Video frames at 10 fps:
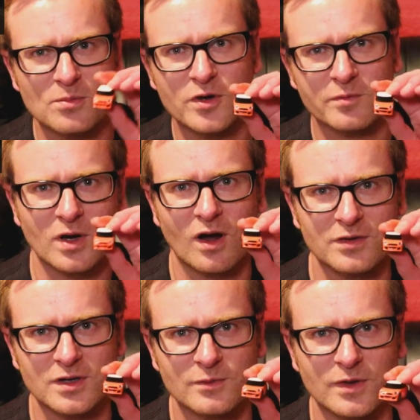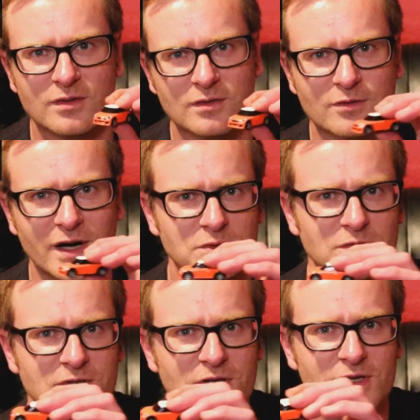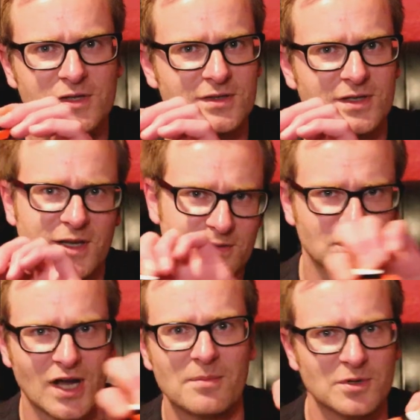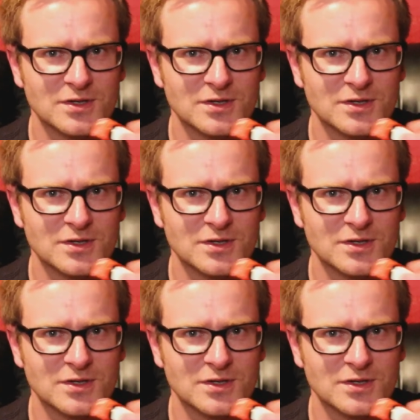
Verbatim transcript: the movement of it with gradual turns and then sharper